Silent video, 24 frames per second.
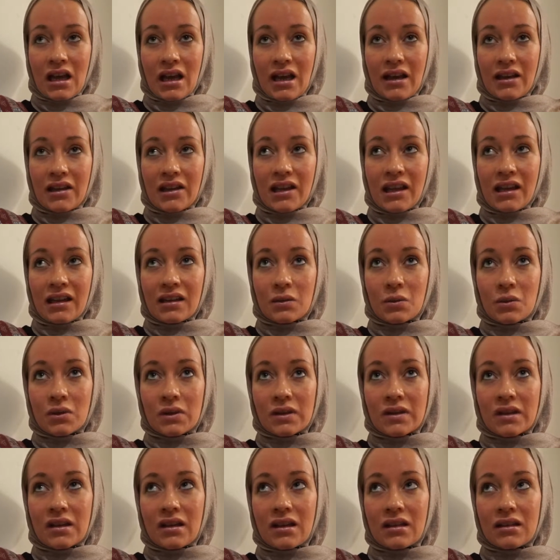I think it
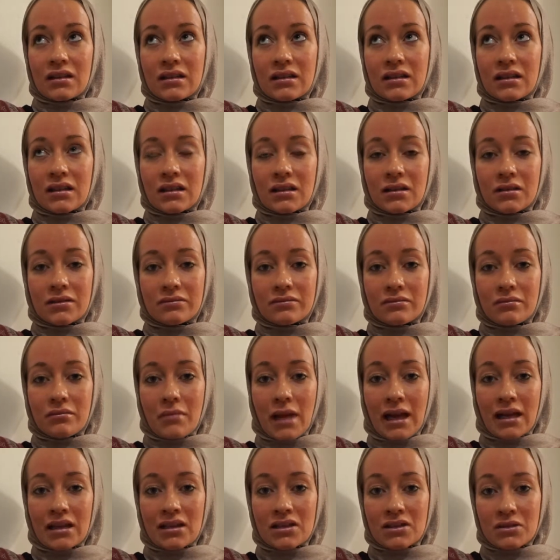was in
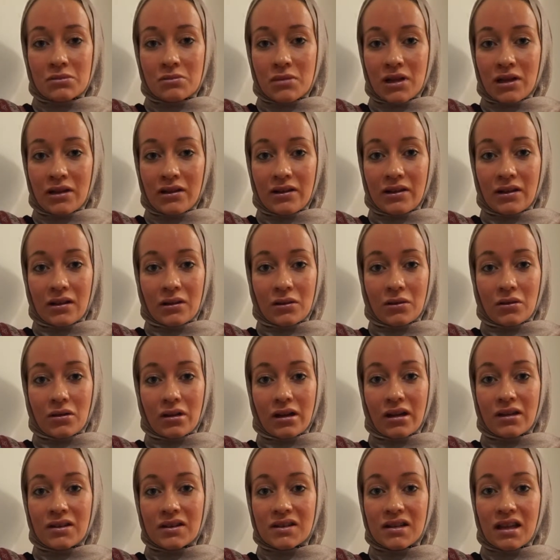management and
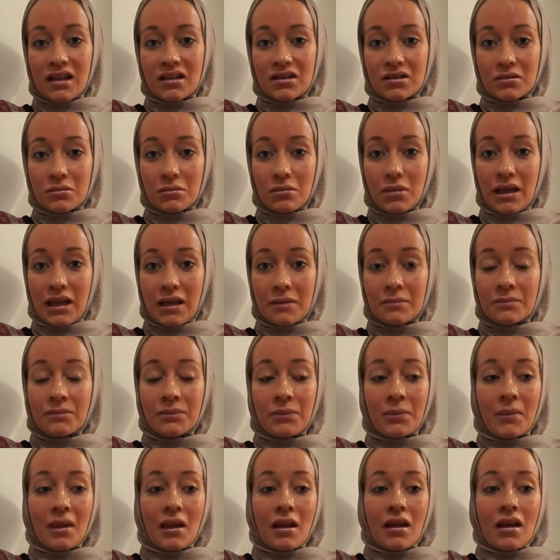organization B.
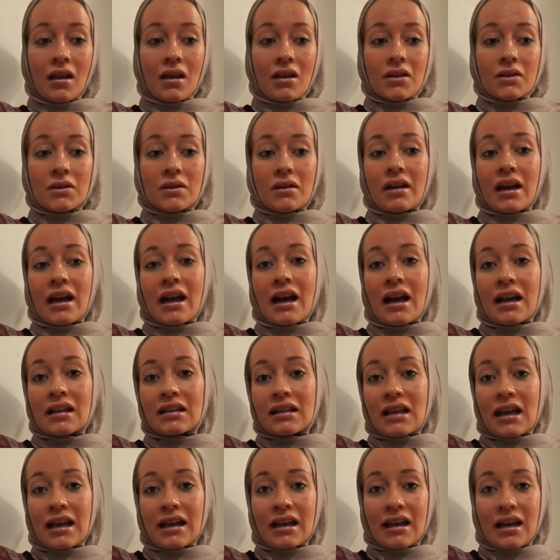So I had
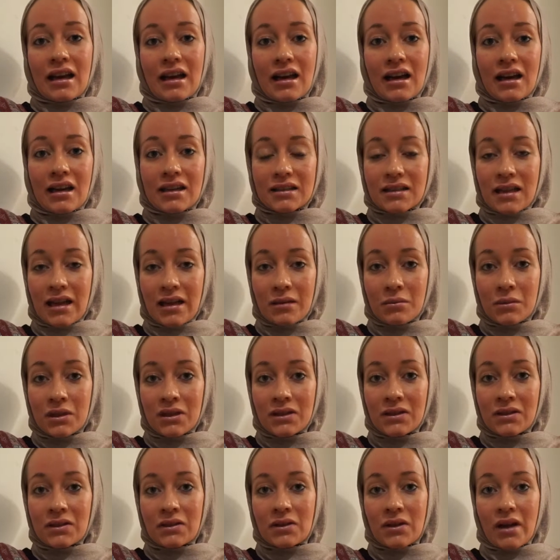like a
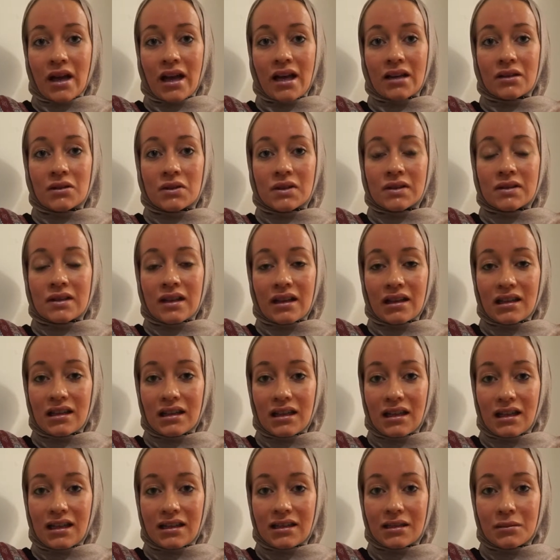assignment, so I had to
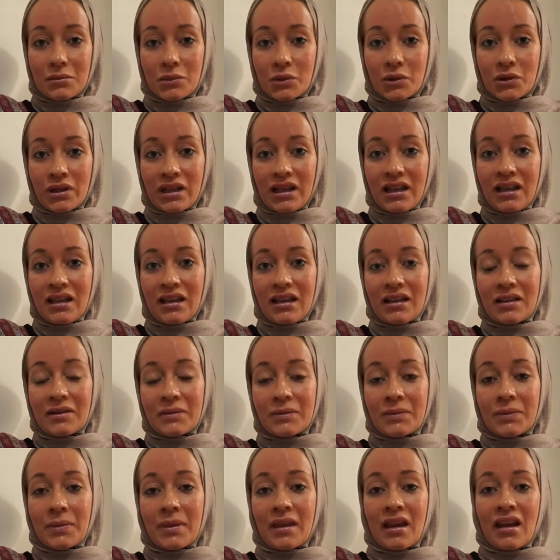study in the morning.
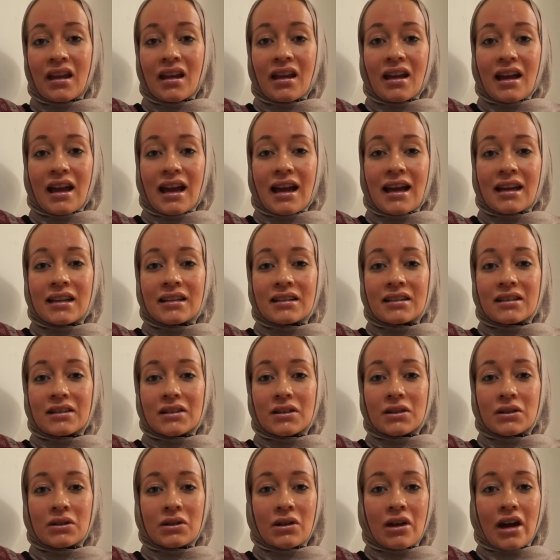And
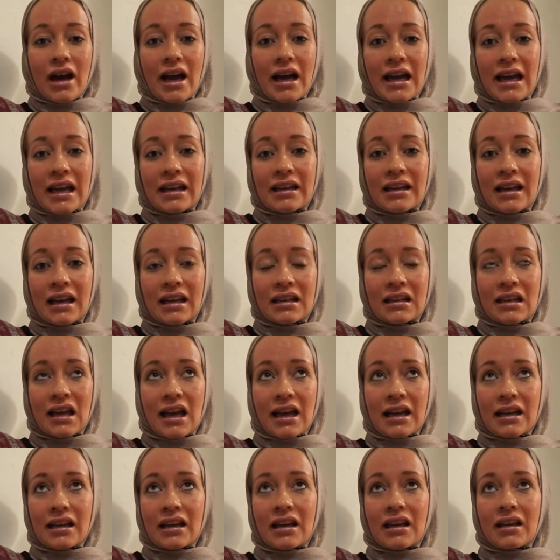I had
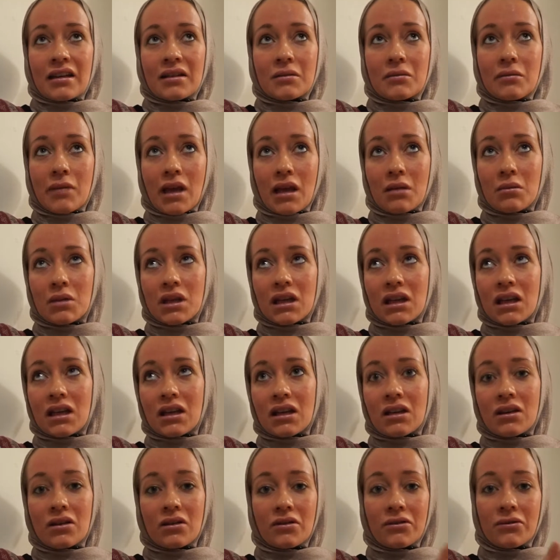like
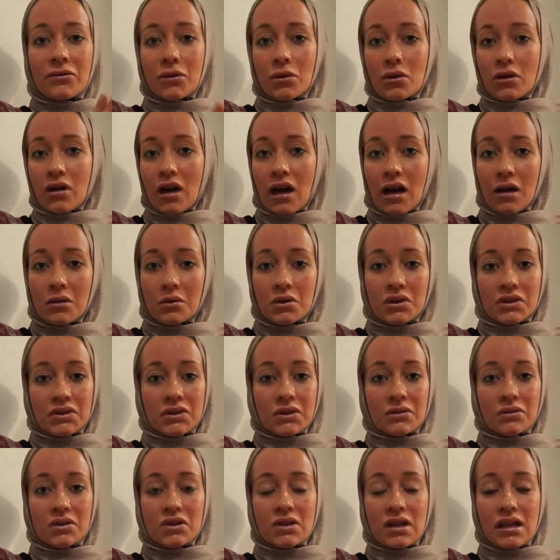maybe 4 hours
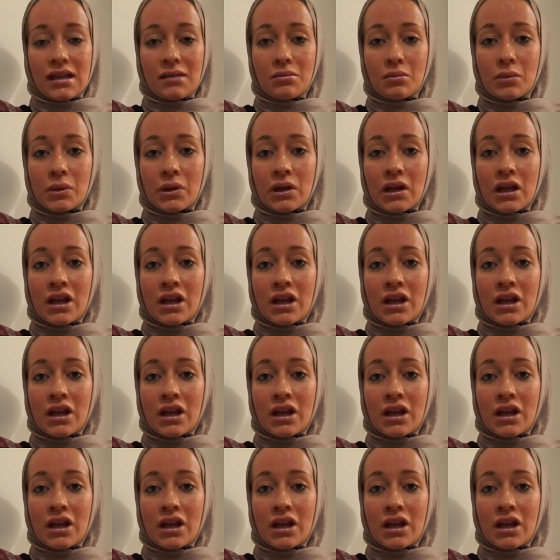of sleep.